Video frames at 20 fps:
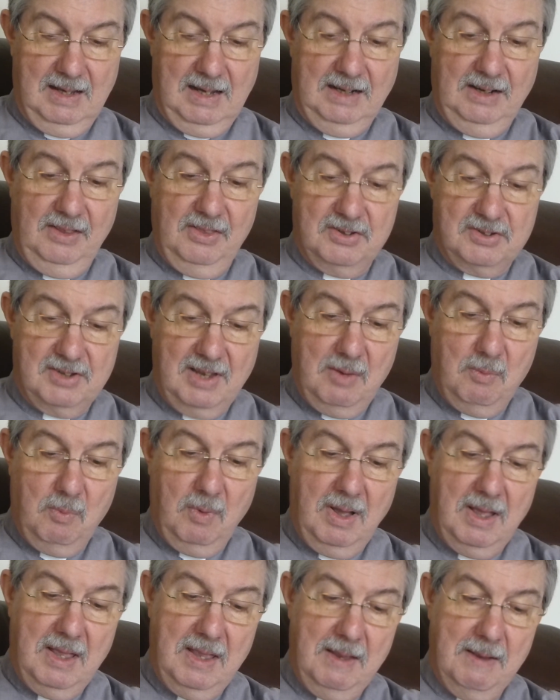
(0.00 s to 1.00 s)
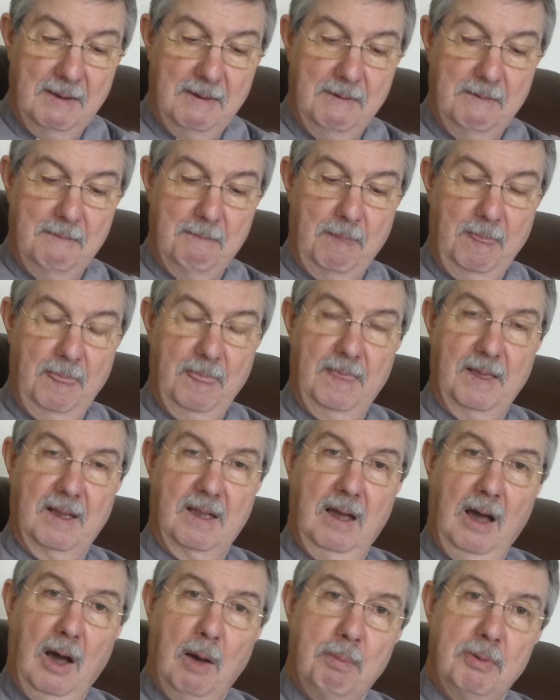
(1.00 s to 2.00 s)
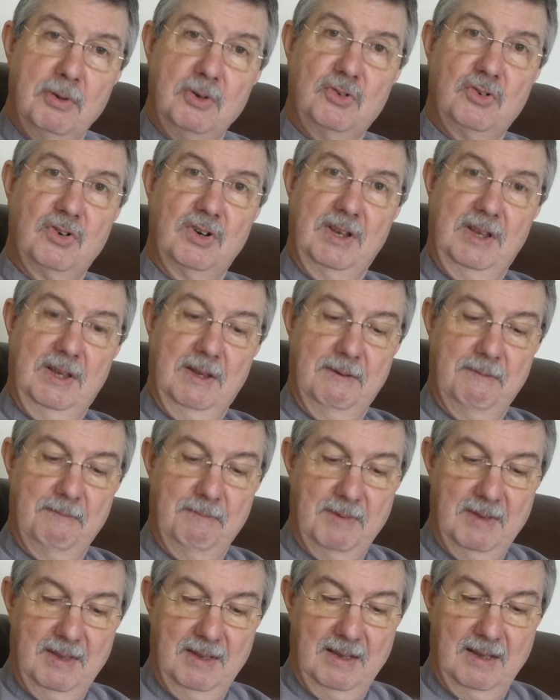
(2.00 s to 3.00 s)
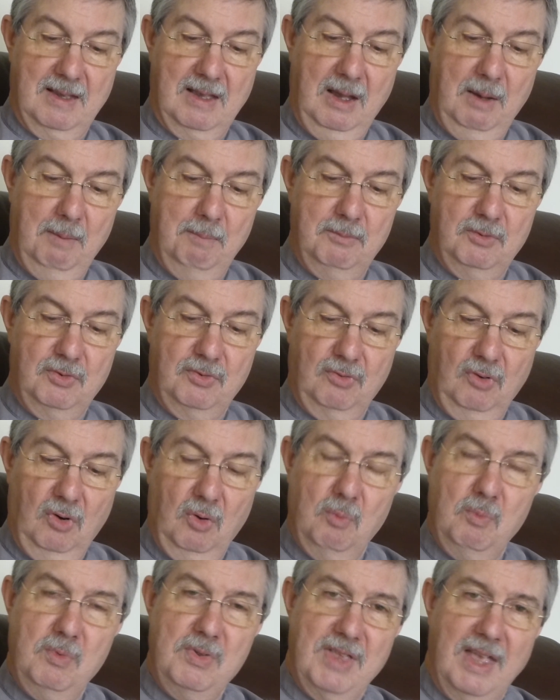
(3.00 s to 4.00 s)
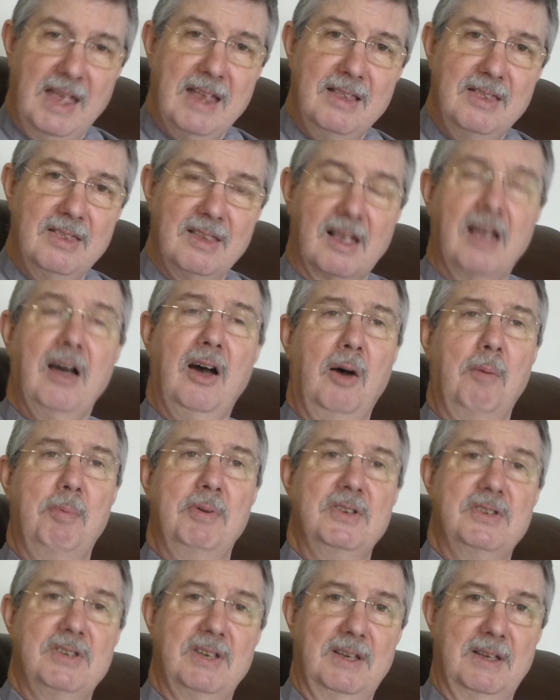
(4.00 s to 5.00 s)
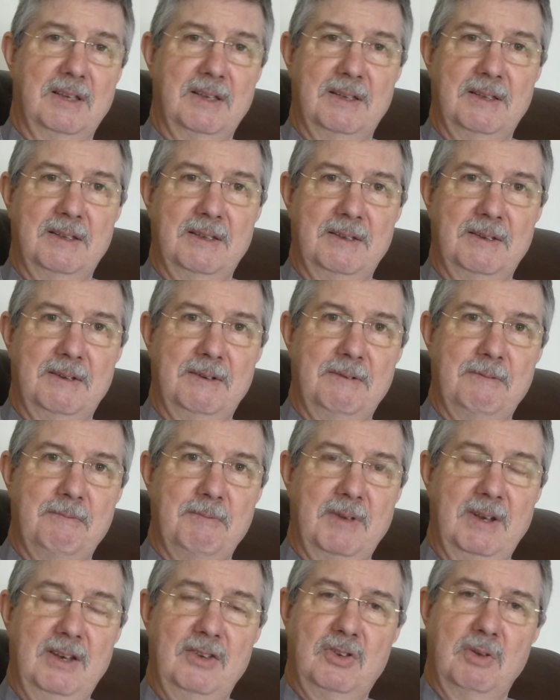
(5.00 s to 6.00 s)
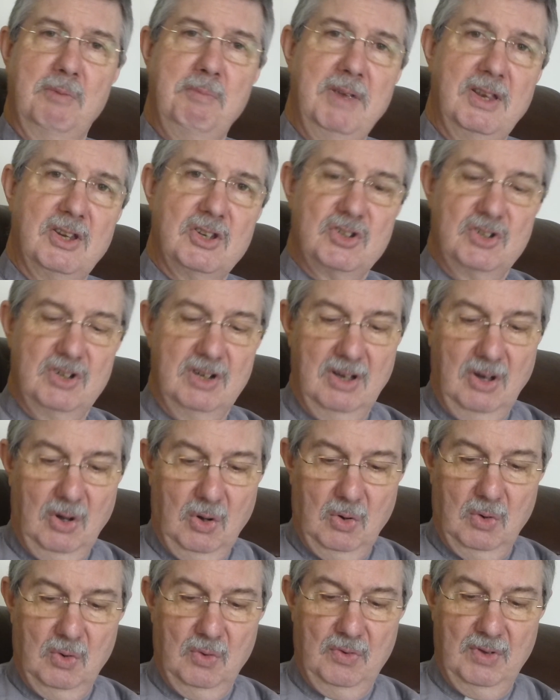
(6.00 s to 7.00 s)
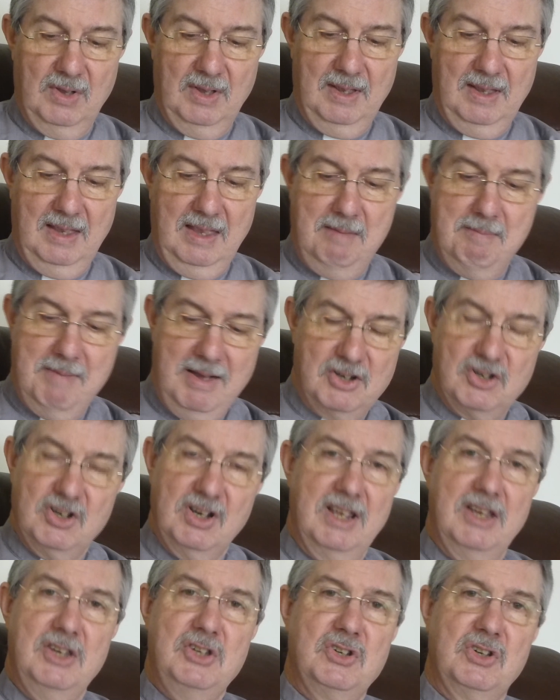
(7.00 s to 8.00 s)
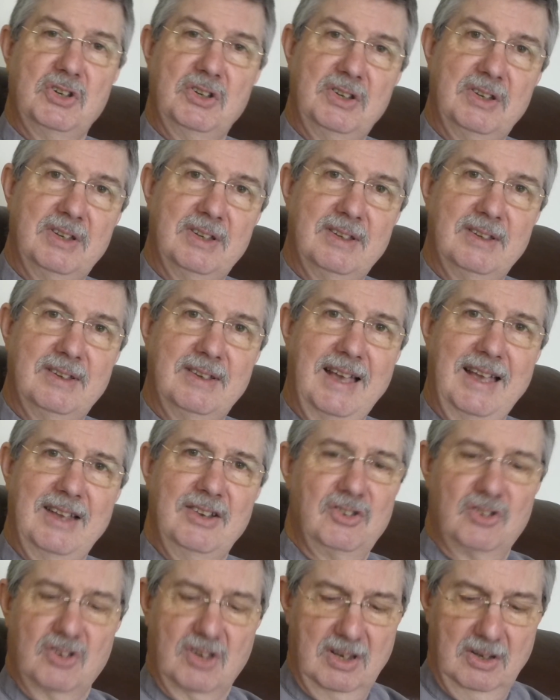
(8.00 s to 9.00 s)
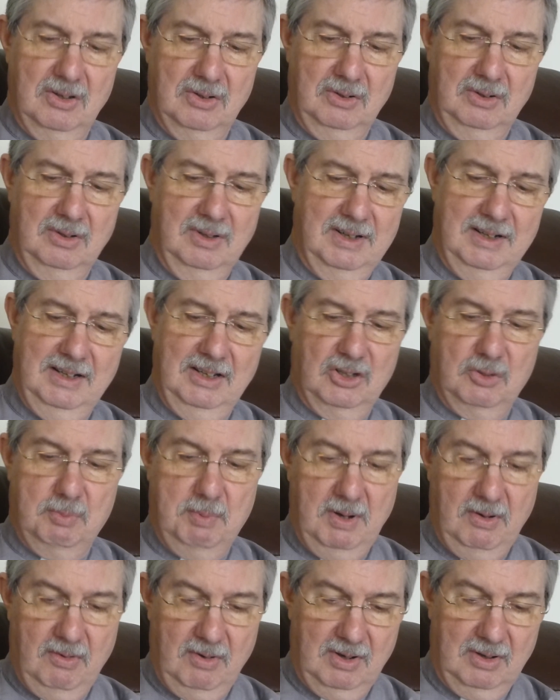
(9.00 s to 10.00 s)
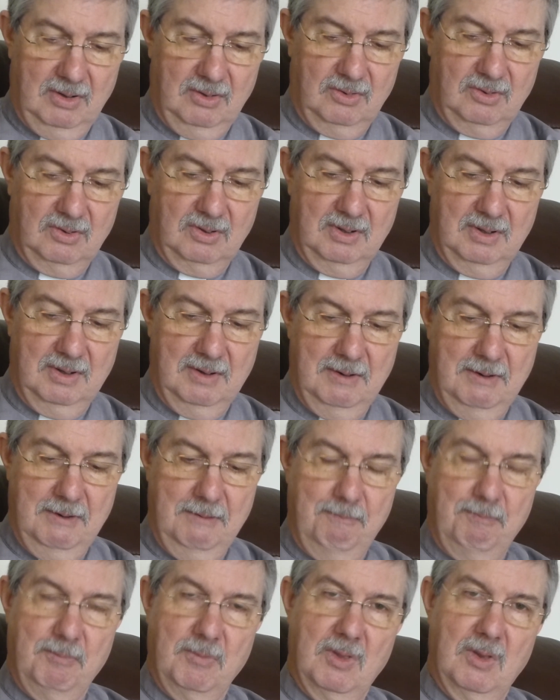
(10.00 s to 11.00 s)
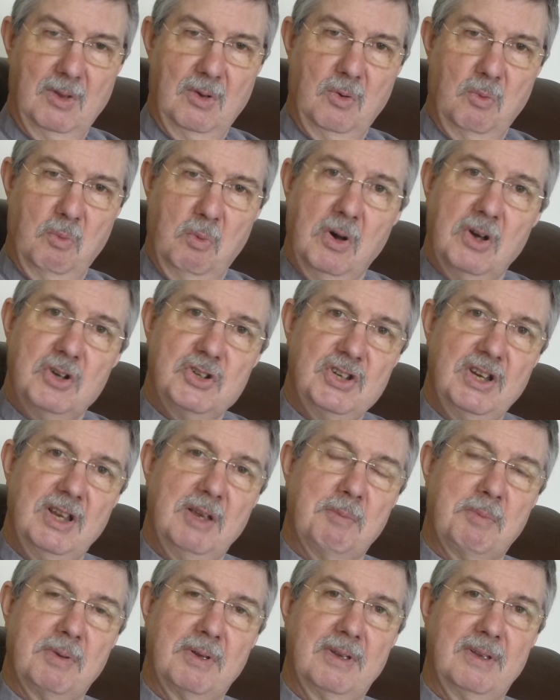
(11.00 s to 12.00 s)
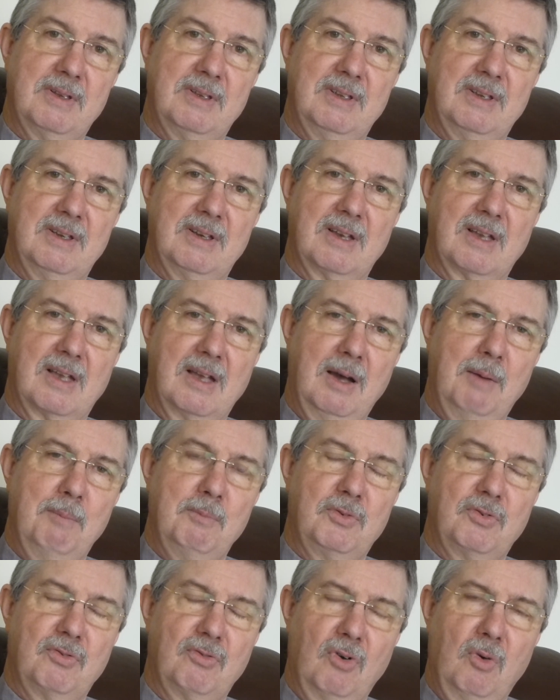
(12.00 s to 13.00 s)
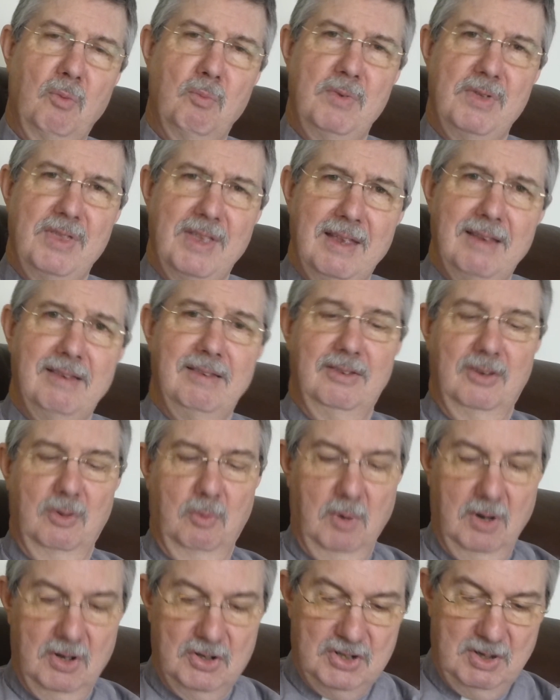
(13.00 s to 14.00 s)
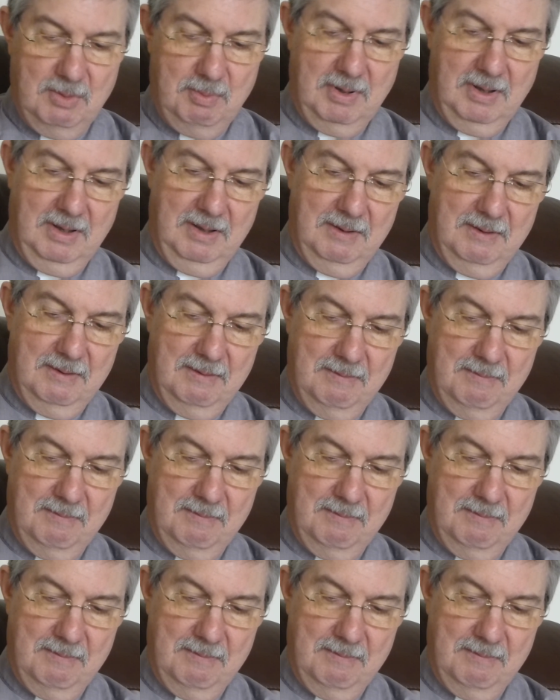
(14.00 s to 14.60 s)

And in the same way, the carpentry comes from within the carpenter. It is a mixture of imagination and skill and experience. Worship comes from within the worshipper.